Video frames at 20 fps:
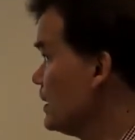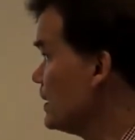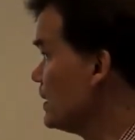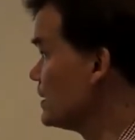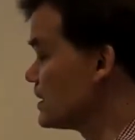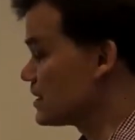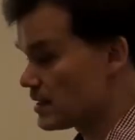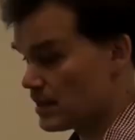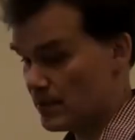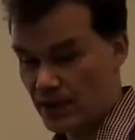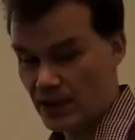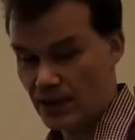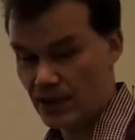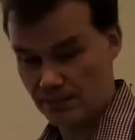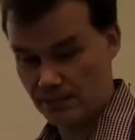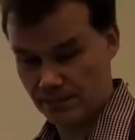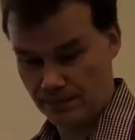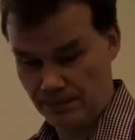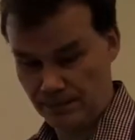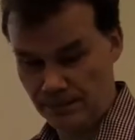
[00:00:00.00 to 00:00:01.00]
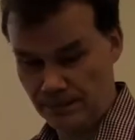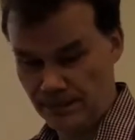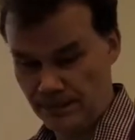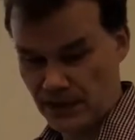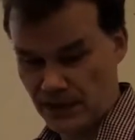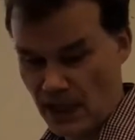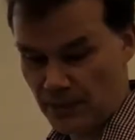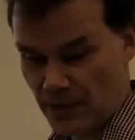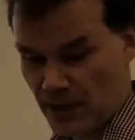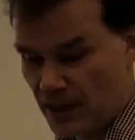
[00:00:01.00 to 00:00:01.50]
This is something
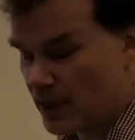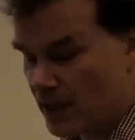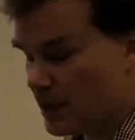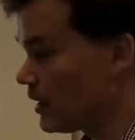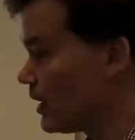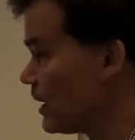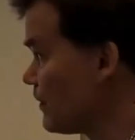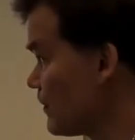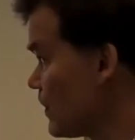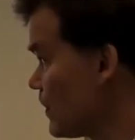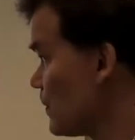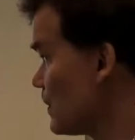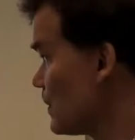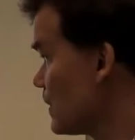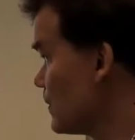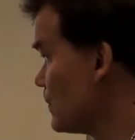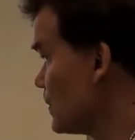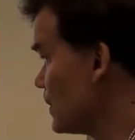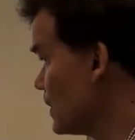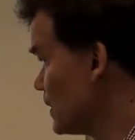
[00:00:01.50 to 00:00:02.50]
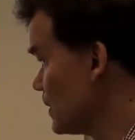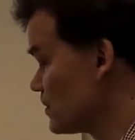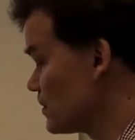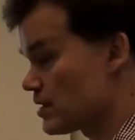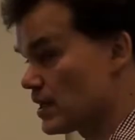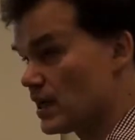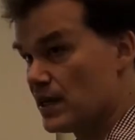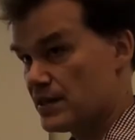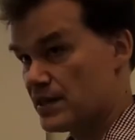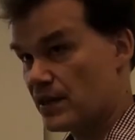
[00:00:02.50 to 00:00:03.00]
something that I have now included in the
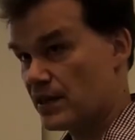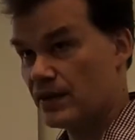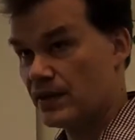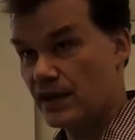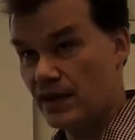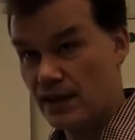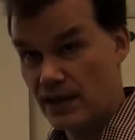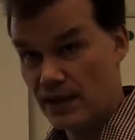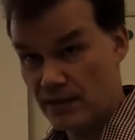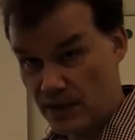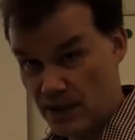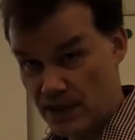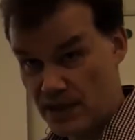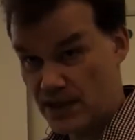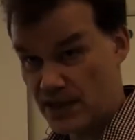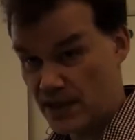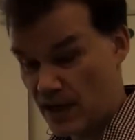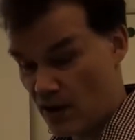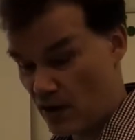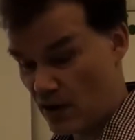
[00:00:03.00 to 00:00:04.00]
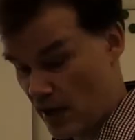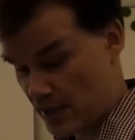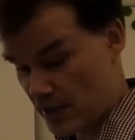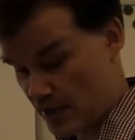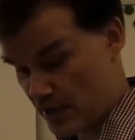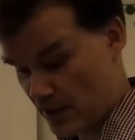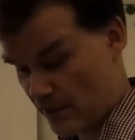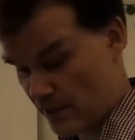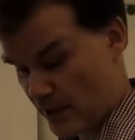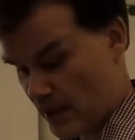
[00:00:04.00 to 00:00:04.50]
slideshow, which is now
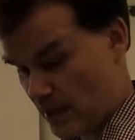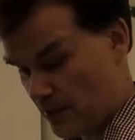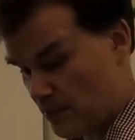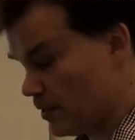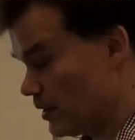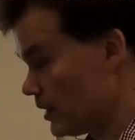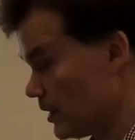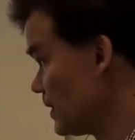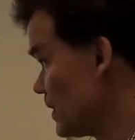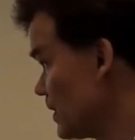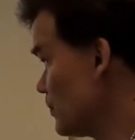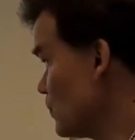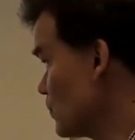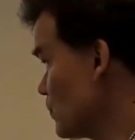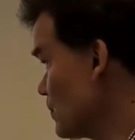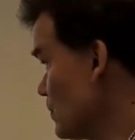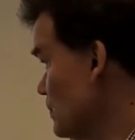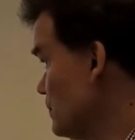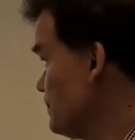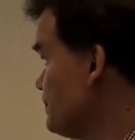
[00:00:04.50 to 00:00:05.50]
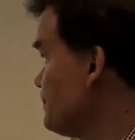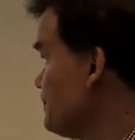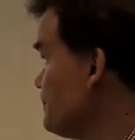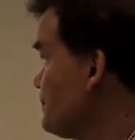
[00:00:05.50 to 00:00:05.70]
actually available in the module.